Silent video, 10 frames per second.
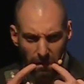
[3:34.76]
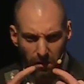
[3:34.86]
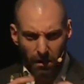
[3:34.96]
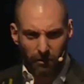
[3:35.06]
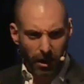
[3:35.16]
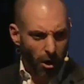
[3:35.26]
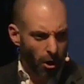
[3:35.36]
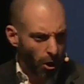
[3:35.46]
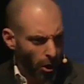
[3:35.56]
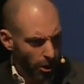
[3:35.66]
they're very
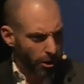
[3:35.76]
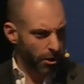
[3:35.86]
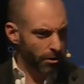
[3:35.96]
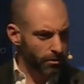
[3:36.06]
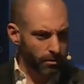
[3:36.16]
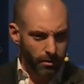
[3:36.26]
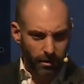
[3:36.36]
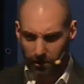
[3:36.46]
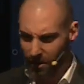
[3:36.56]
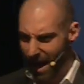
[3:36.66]
hard.
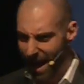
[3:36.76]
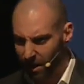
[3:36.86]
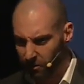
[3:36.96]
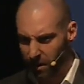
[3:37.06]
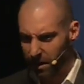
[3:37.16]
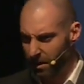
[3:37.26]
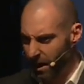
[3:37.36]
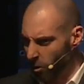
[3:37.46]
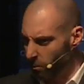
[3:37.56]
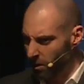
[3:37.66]
They're angry. They
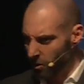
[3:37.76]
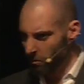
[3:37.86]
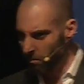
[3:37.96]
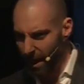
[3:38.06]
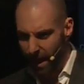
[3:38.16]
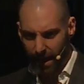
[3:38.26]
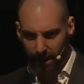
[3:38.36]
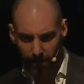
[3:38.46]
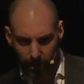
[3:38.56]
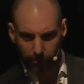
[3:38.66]
open your bag
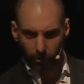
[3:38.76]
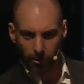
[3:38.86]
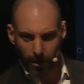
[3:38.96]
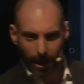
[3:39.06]
and they throw you